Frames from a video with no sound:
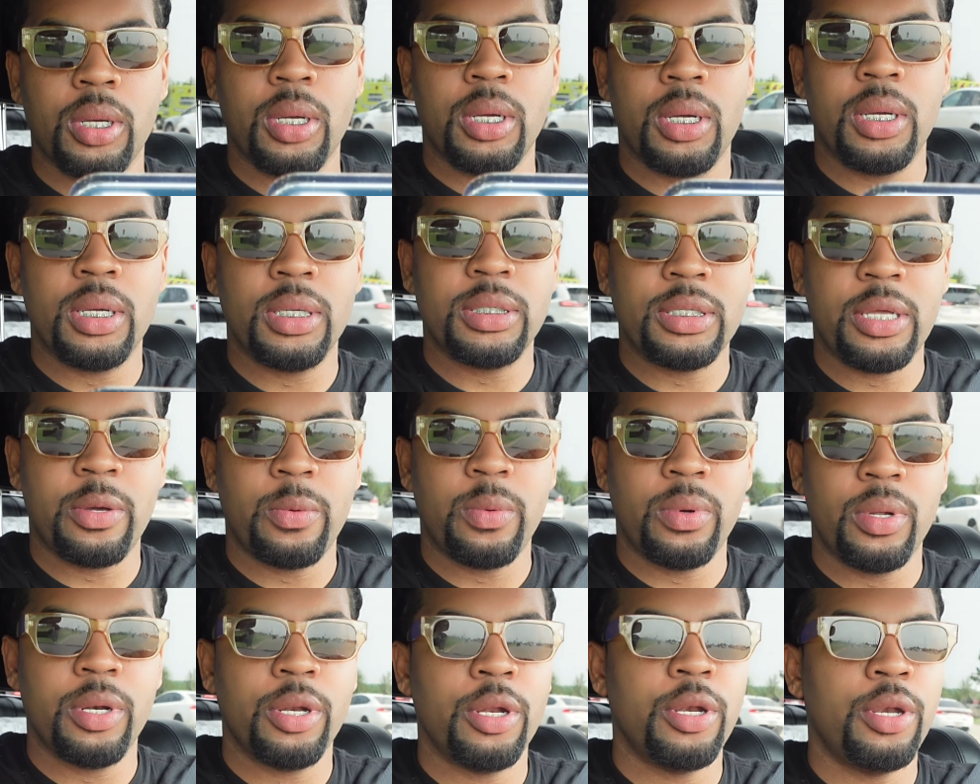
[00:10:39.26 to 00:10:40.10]
Because I
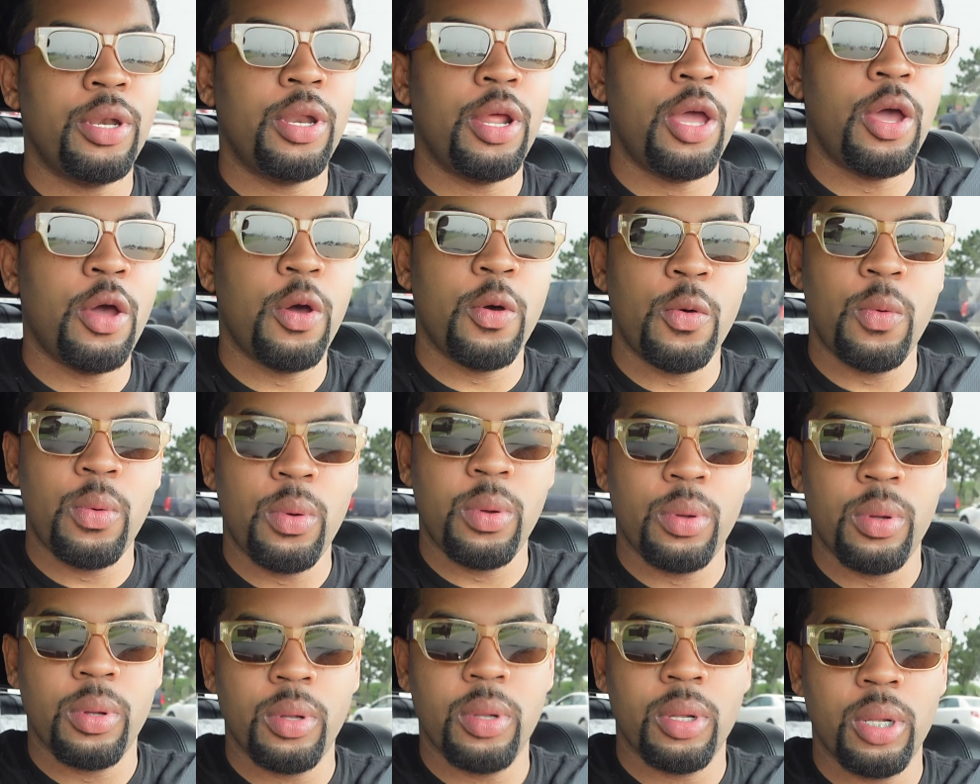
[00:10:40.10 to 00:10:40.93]
want to know.
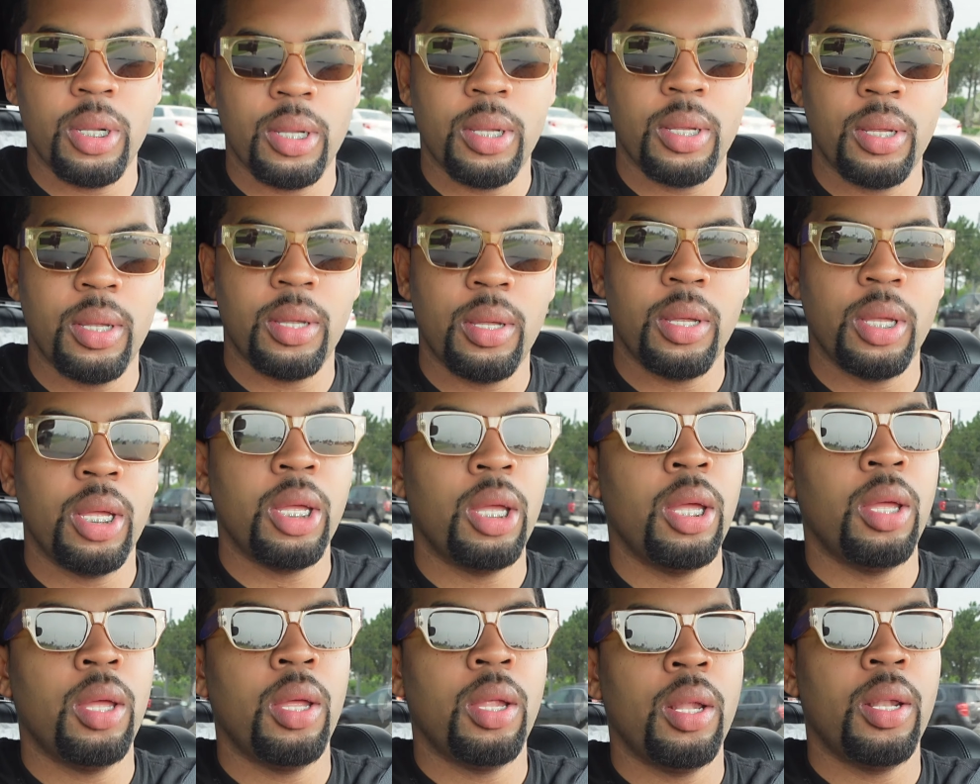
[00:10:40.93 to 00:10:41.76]

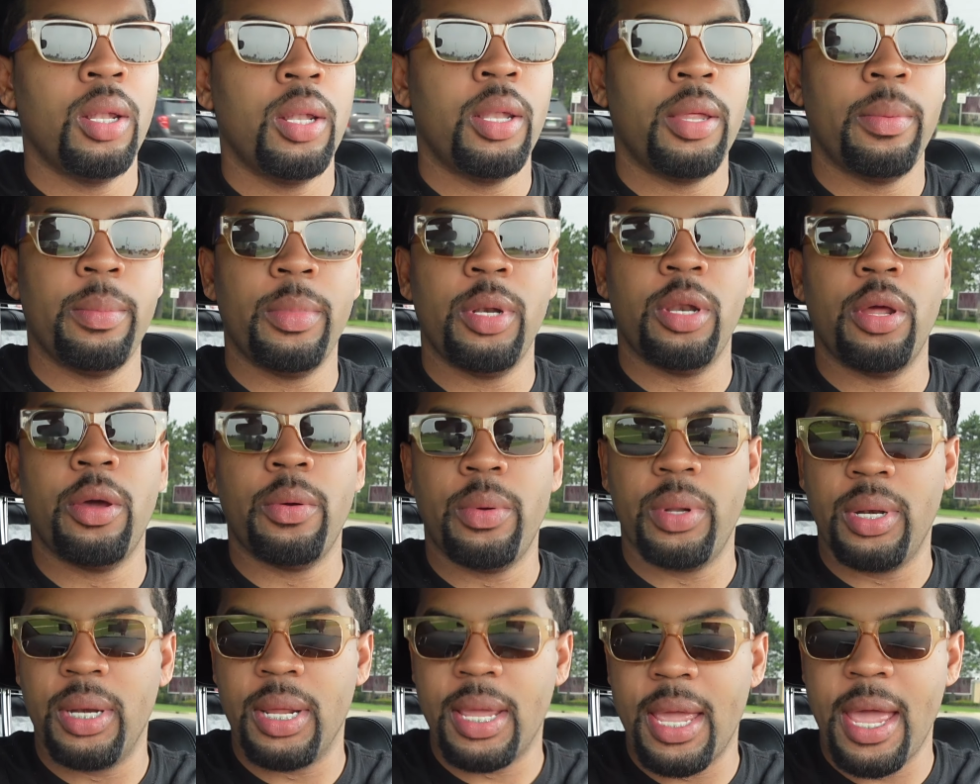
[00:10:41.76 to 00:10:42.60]
Let me know
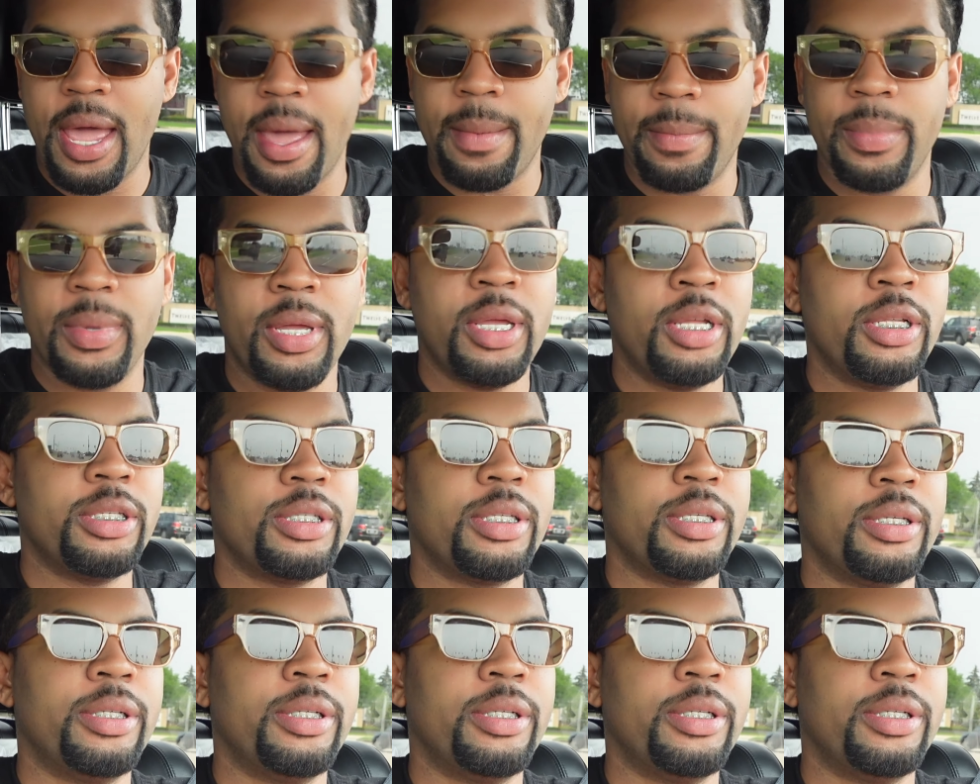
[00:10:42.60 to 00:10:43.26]
in the comments.